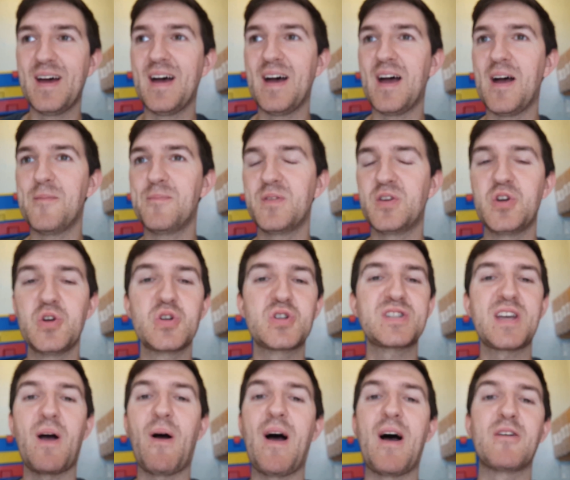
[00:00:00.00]
Um, huge
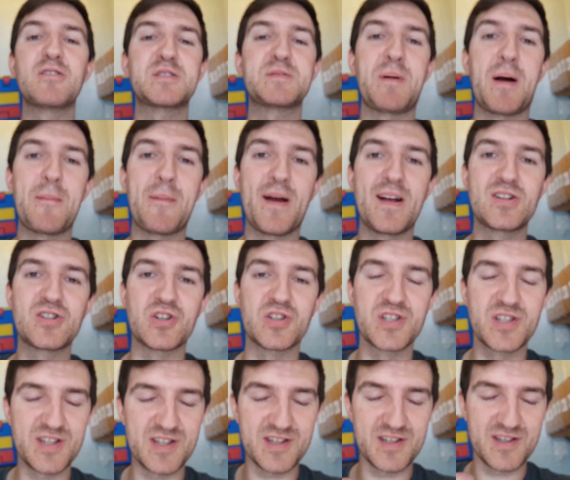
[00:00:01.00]
shout out to my
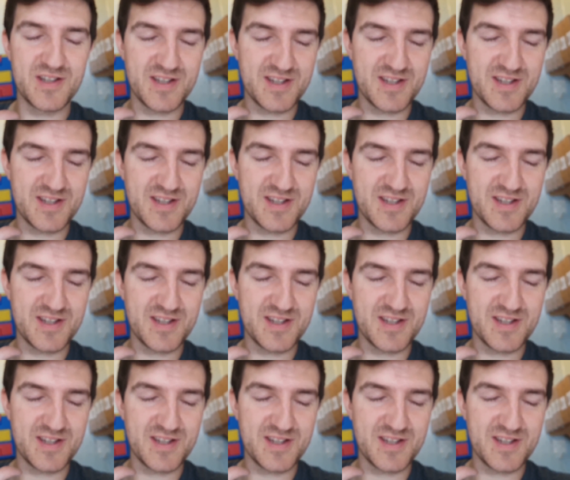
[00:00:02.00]
patrons.